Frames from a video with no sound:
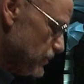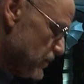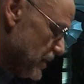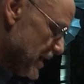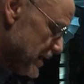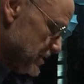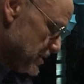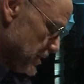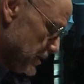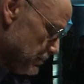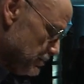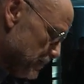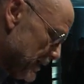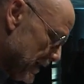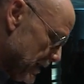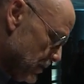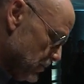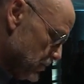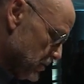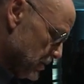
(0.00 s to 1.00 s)
the rising
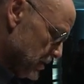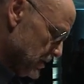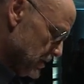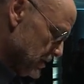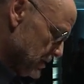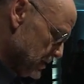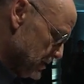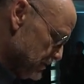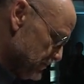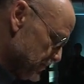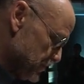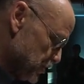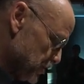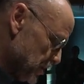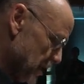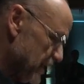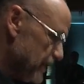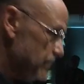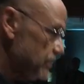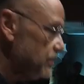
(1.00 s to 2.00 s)
power of
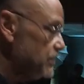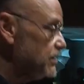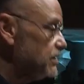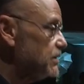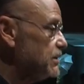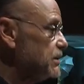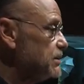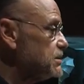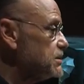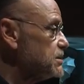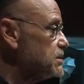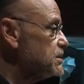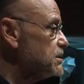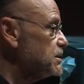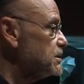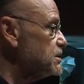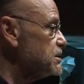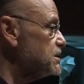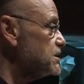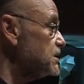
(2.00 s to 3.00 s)
China, its
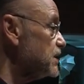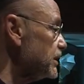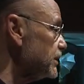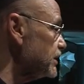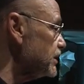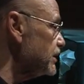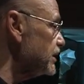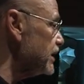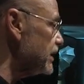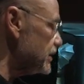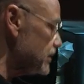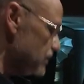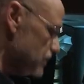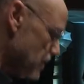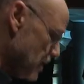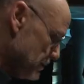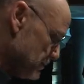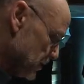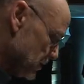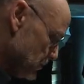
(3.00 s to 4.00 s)
stunning
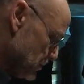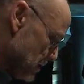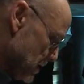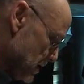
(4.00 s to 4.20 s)
economic